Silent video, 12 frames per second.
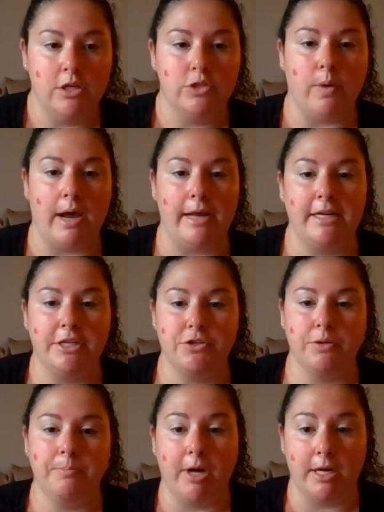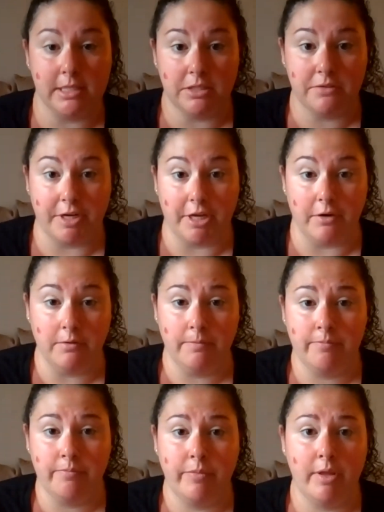So I need you to pause this video.
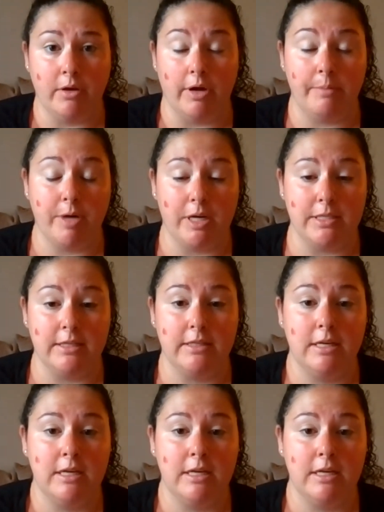Go ahead and pause it.